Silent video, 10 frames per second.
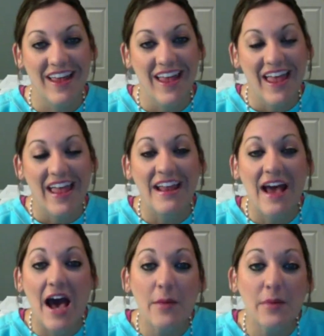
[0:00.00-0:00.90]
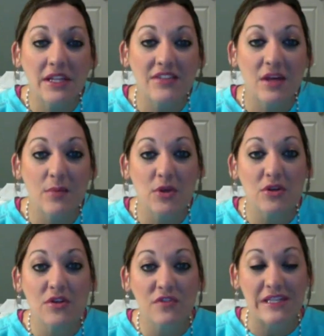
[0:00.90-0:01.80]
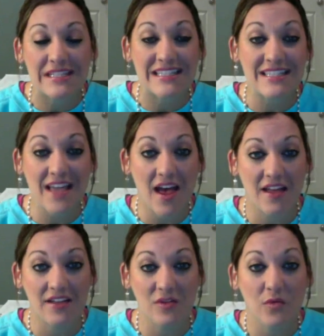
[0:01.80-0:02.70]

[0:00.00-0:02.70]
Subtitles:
And I believe that beautifully designed,